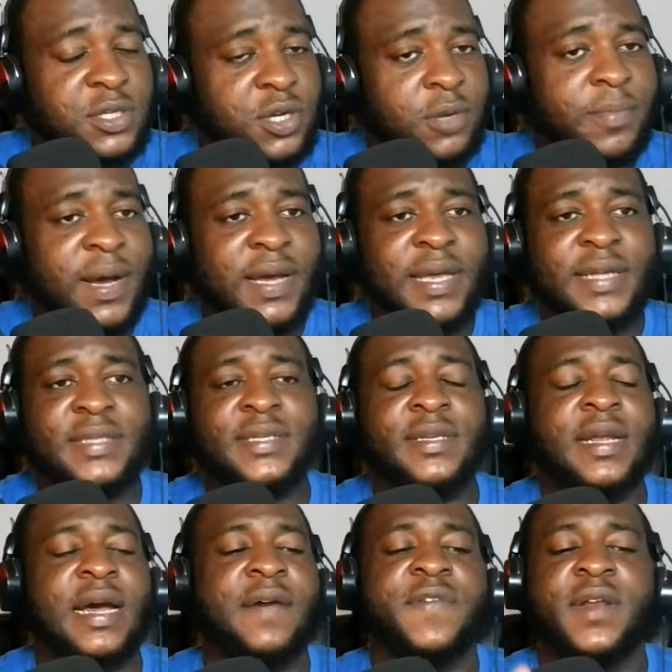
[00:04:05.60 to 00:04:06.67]
marketing,
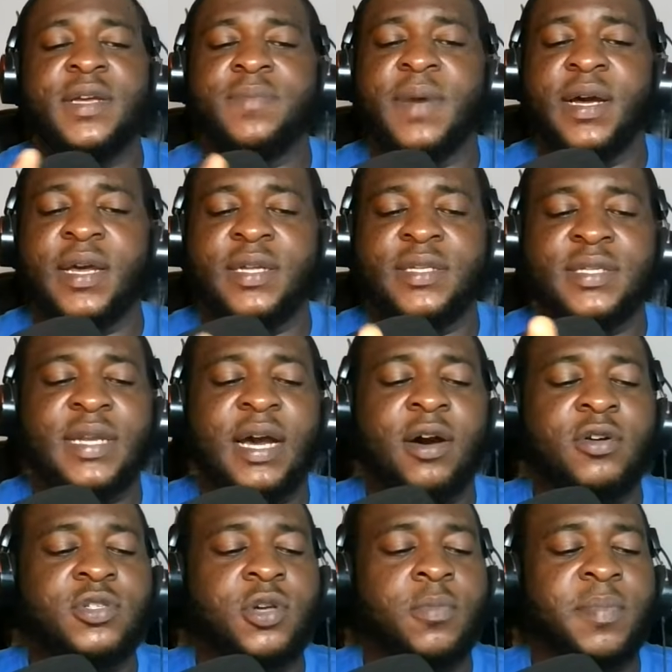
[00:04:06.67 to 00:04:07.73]
affiliate marketing. I
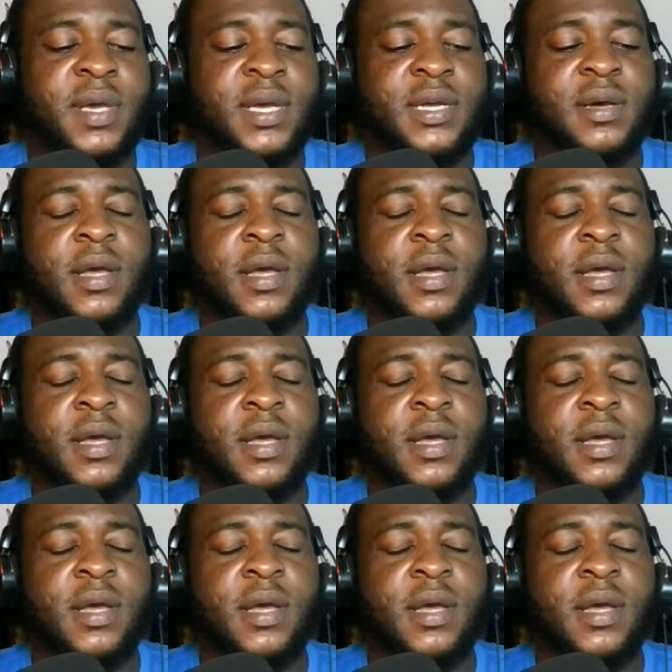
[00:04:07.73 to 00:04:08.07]
also make